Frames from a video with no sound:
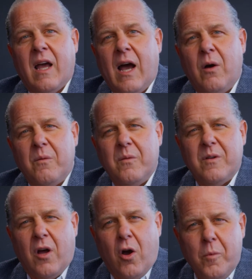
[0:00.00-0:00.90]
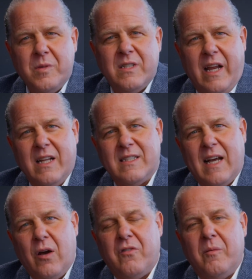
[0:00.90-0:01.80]
how hope stands
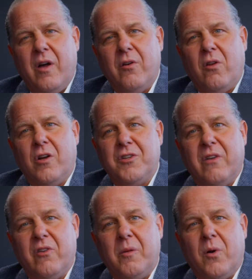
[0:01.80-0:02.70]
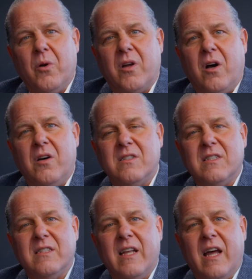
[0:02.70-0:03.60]
out from other longevity protocols
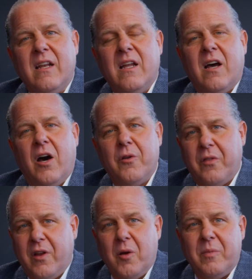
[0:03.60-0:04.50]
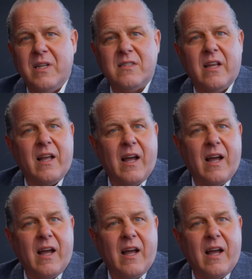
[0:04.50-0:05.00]
is that other therapies like